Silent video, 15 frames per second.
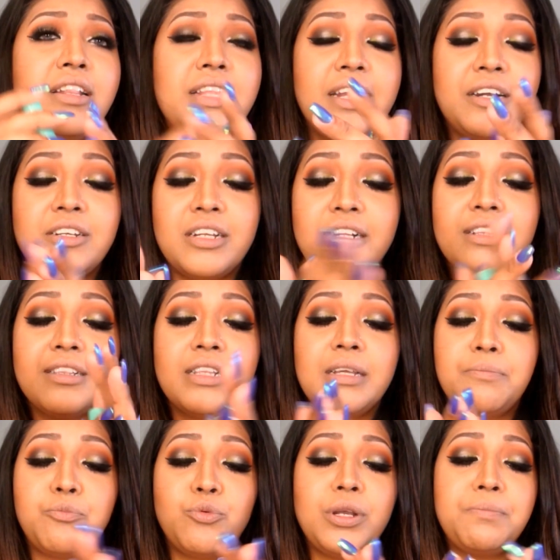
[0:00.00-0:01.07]
They're the
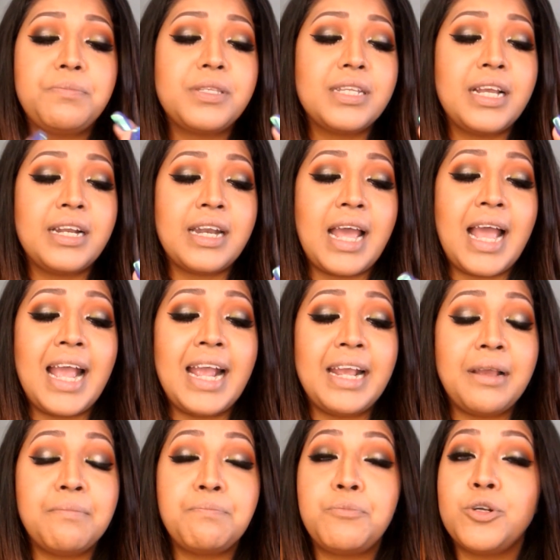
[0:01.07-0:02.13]
lip whips, and I
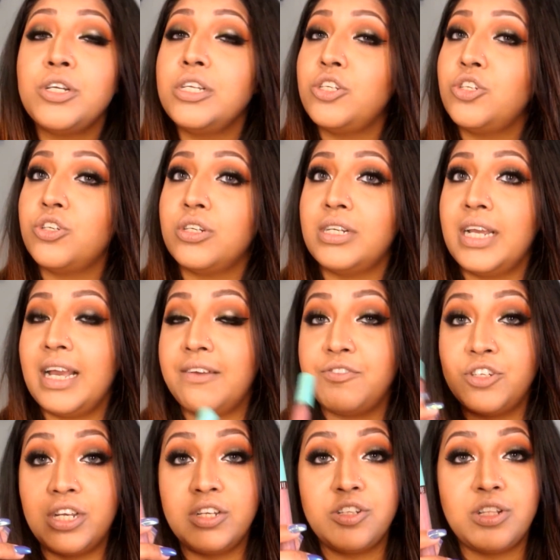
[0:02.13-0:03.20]
am pretty sure they have
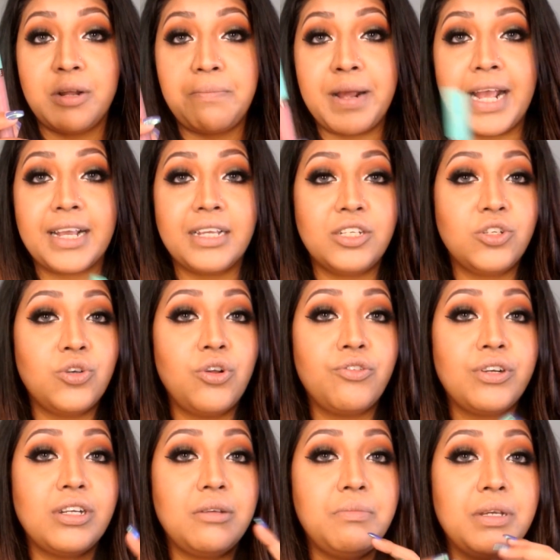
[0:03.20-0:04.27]
changed their packaging
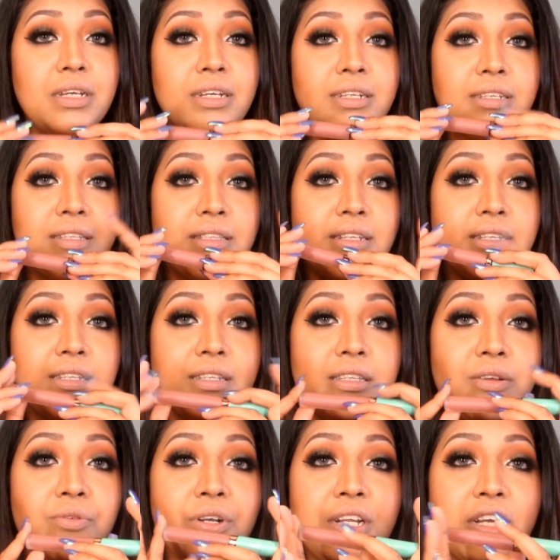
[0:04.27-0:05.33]
already, because this is
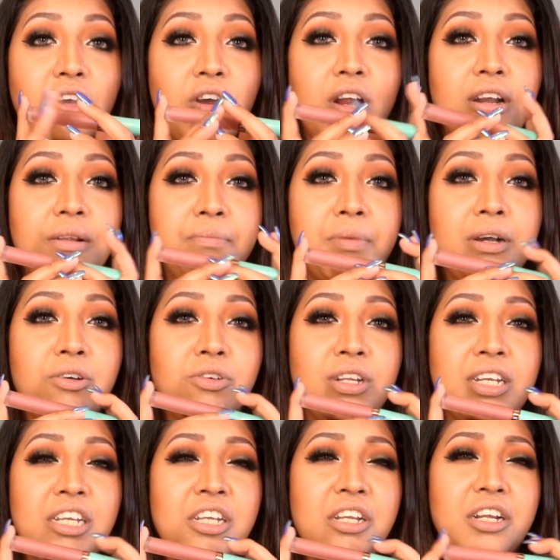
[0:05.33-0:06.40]
the one I got about
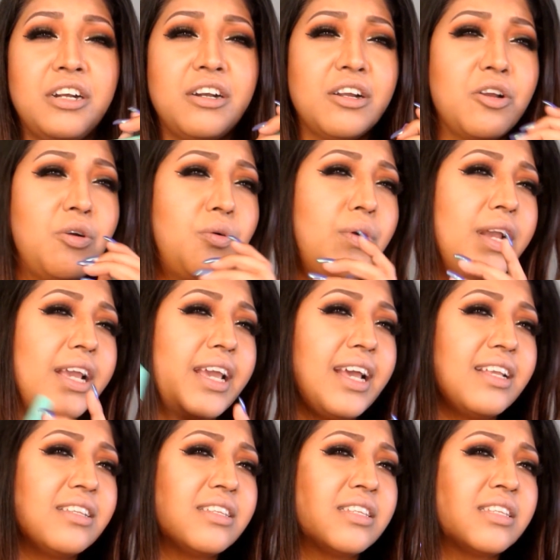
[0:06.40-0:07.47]
a year ago, I
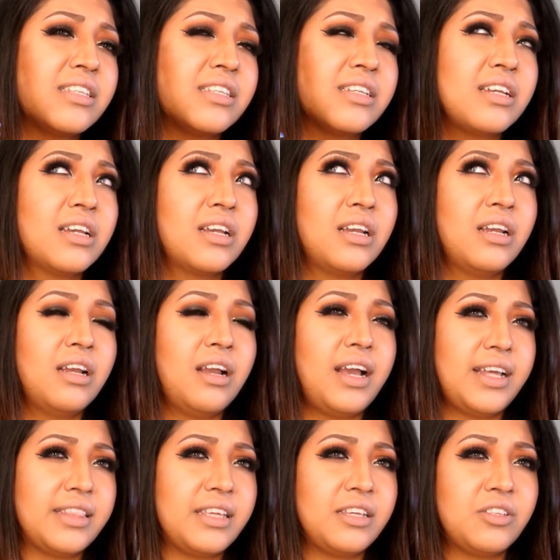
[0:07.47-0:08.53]
guess.
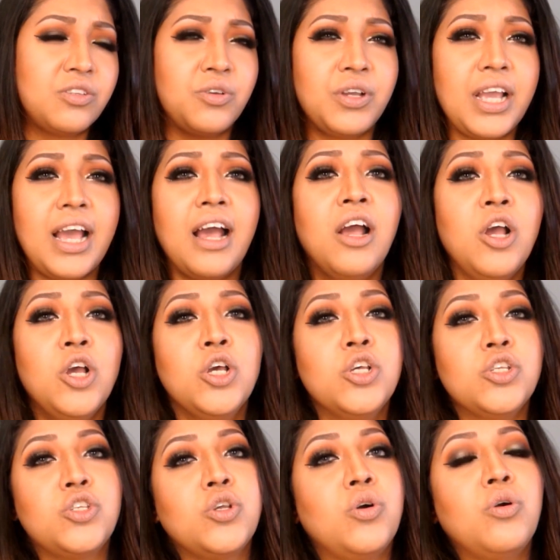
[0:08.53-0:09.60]
I think so, yeah.
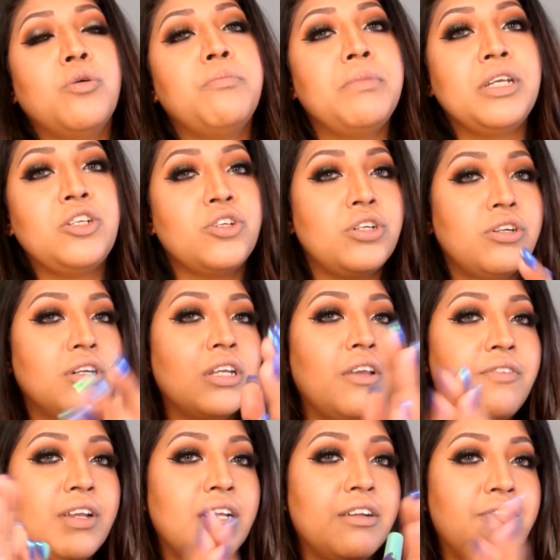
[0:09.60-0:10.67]
So make sure you're
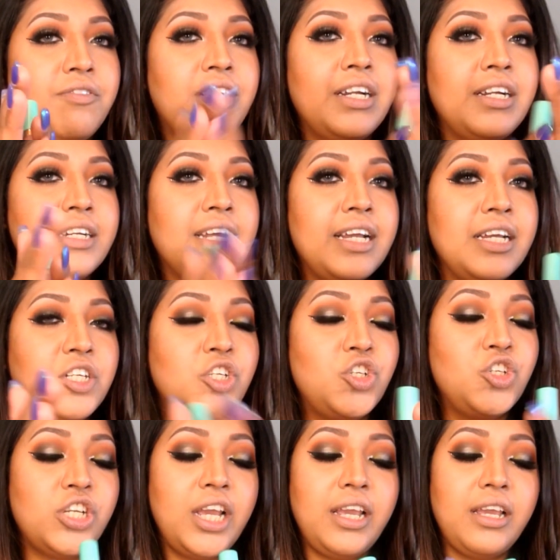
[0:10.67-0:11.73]
giving it a very nice
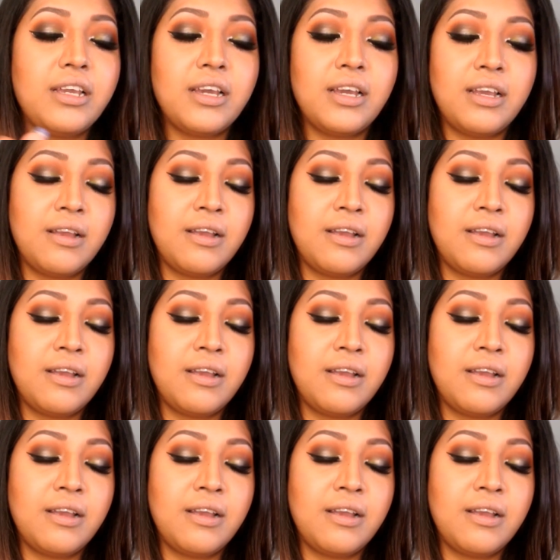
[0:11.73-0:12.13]
shake.